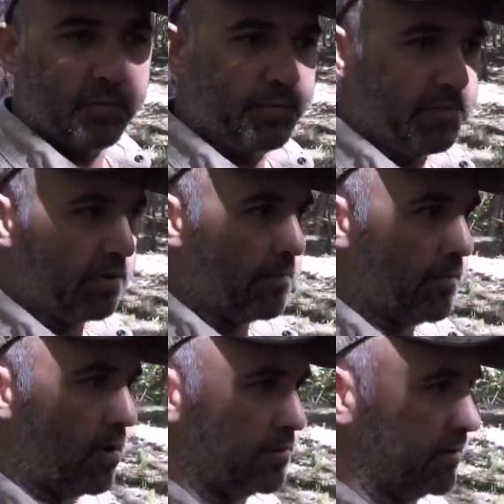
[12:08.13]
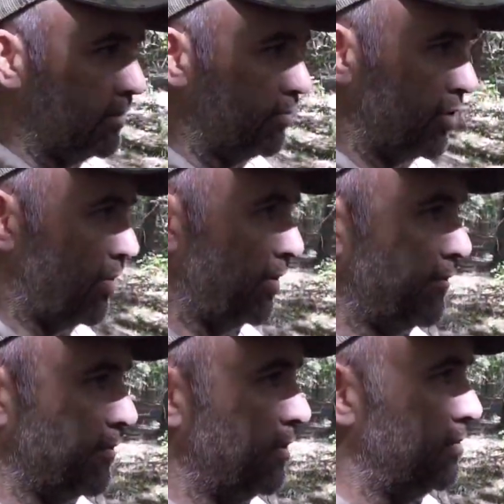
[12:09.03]
people I bought the property
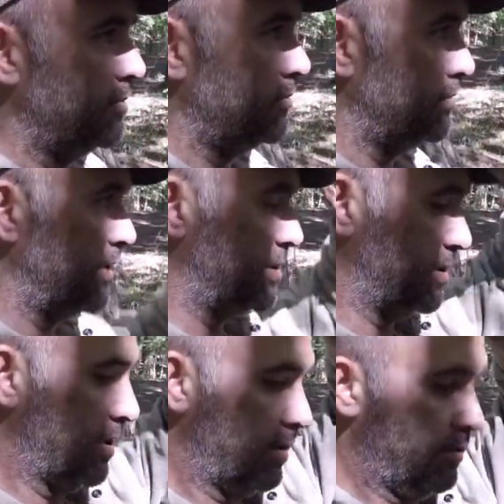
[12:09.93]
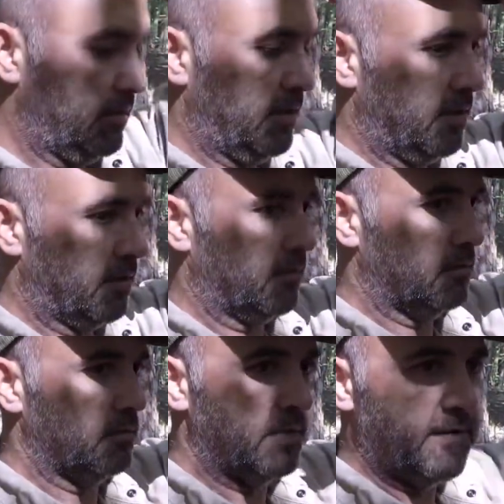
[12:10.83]
from this year
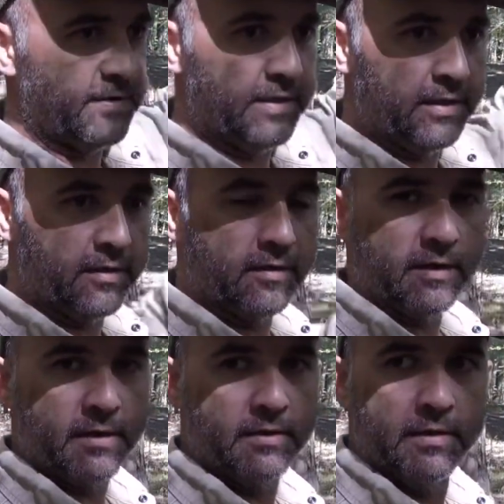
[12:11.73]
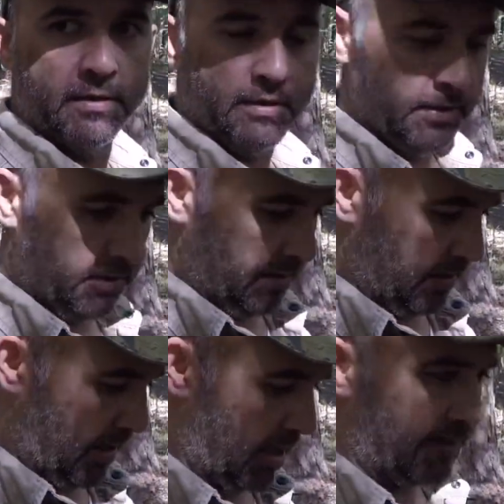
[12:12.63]
left it here, and I
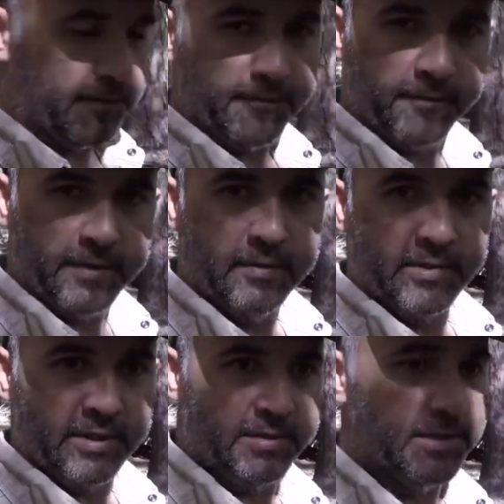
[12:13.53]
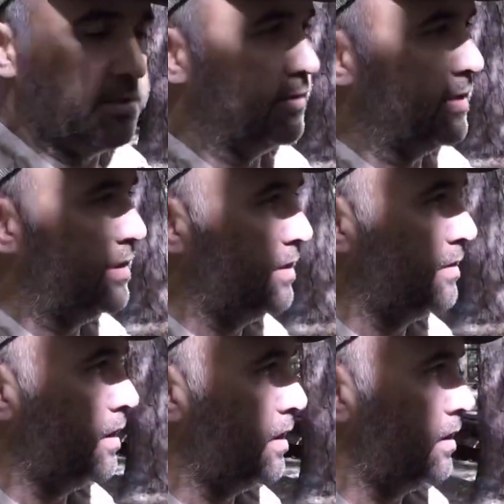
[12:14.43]
offered for them to continue to hunt
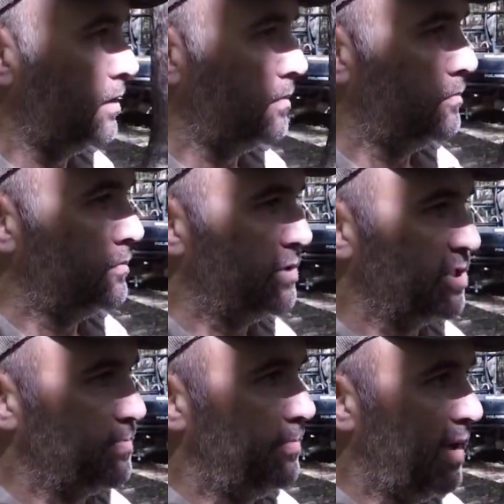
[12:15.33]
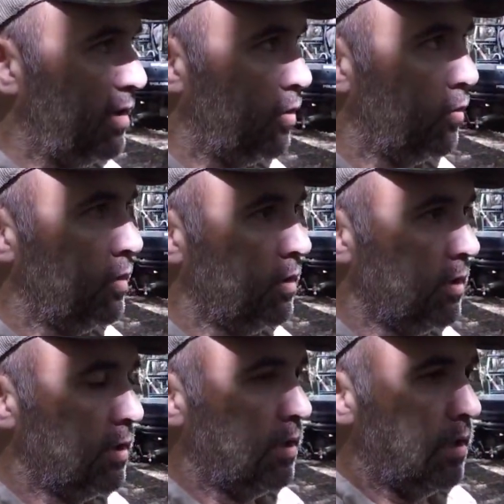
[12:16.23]
just bow,
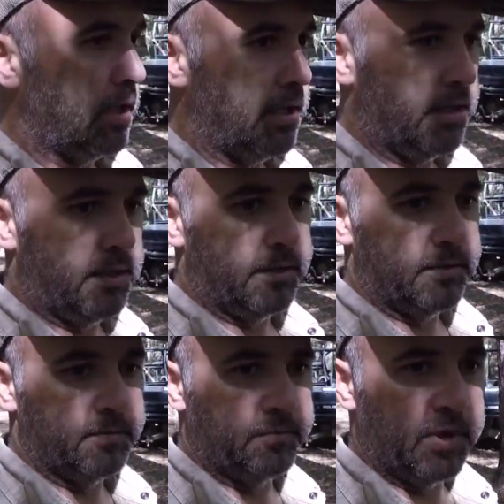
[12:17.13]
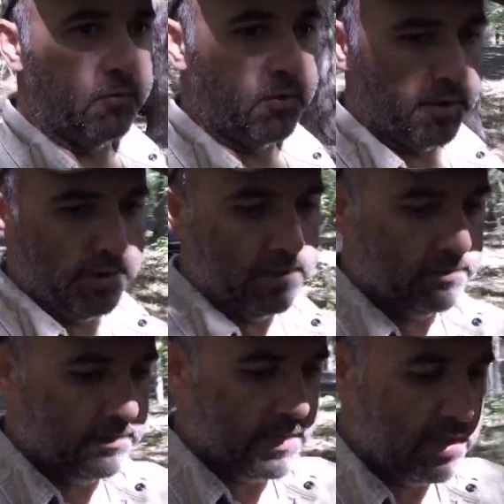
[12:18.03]
but we're
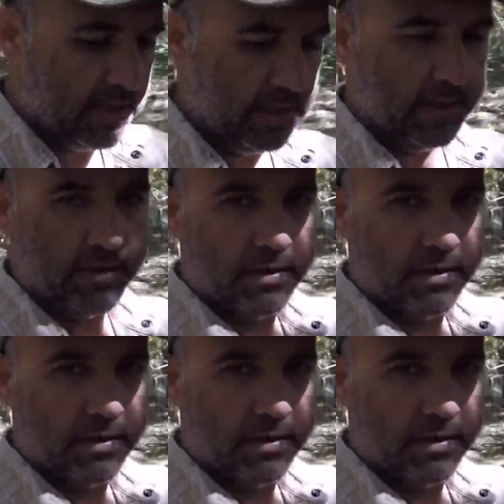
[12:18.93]
in my